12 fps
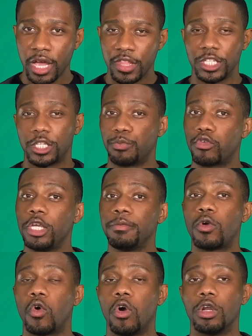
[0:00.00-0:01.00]
the Supreme
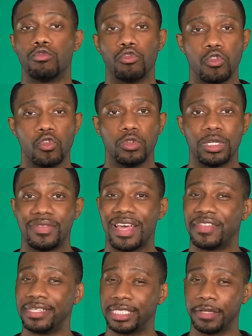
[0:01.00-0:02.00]
Court ruled that
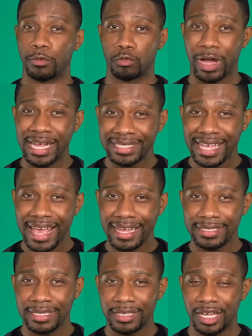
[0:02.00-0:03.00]
the Civil Rights
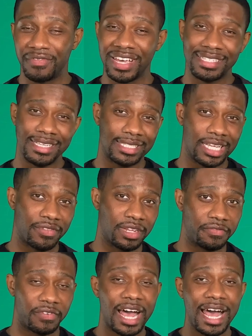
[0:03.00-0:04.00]
Act of
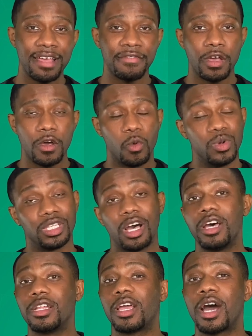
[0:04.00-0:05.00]
1875 was
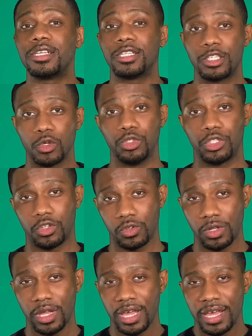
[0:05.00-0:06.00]
unconstitutional,
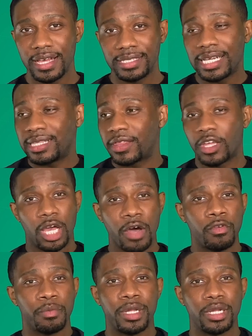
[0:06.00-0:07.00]
saying that the
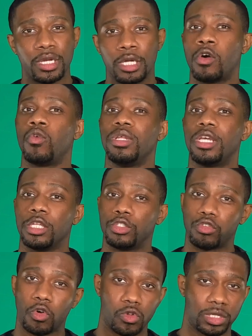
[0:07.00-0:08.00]
government could only
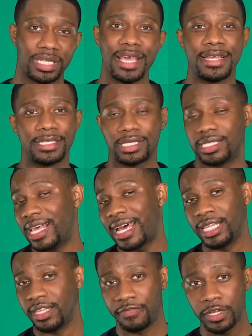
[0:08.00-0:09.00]
control states, not
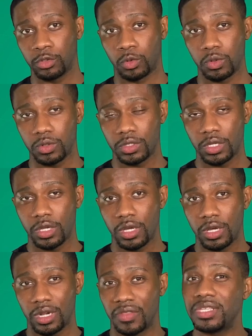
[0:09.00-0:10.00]
individuals.
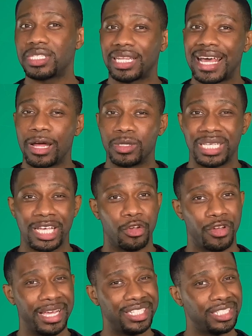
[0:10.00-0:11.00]
Now, this allowed
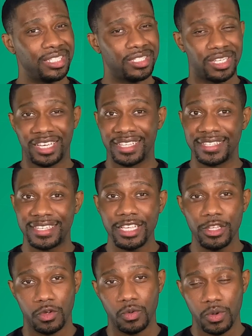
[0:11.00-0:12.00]
segregation to continue.